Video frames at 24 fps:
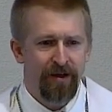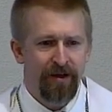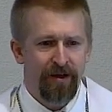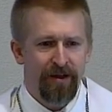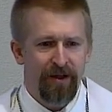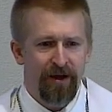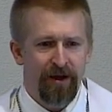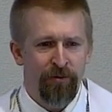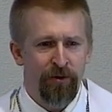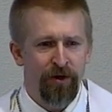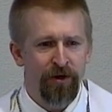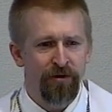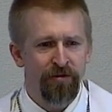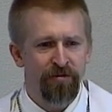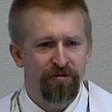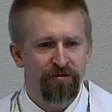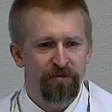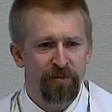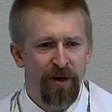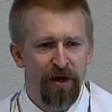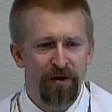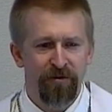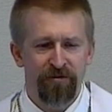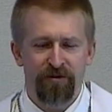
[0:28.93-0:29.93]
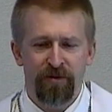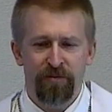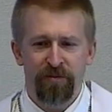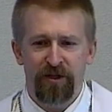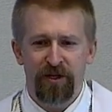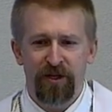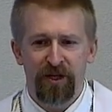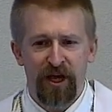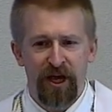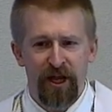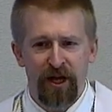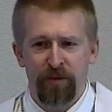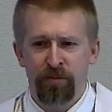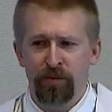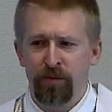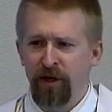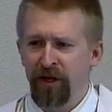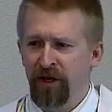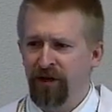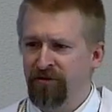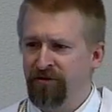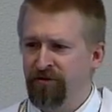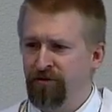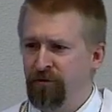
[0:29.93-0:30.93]
And when you smell something again, it
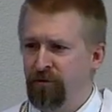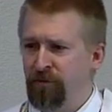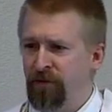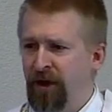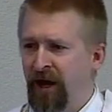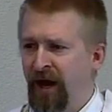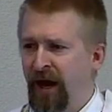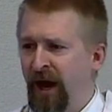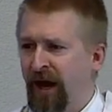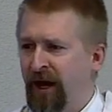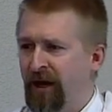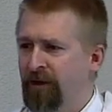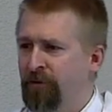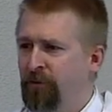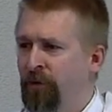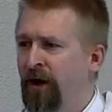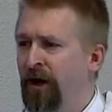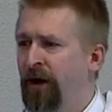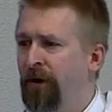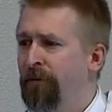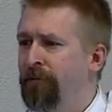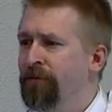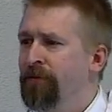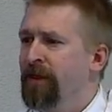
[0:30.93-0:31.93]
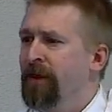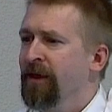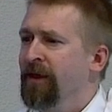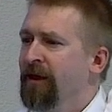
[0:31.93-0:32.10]
brings you back. Well,